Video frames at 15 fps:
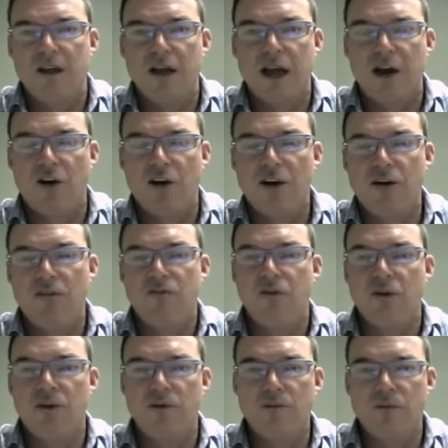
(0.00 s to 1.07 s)
area
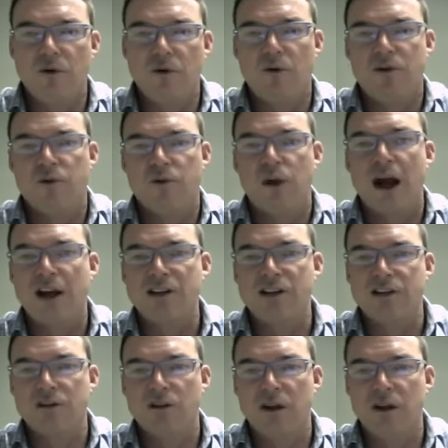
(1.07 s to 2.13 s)
for them with racks
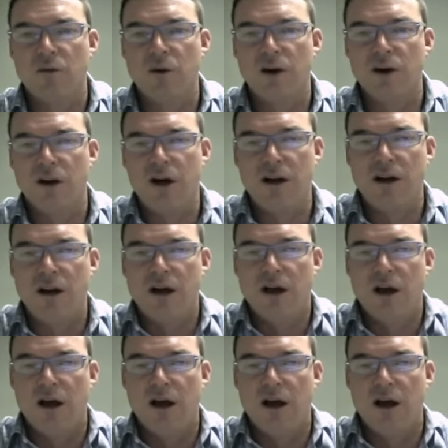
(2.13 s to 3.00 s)
and whatnot.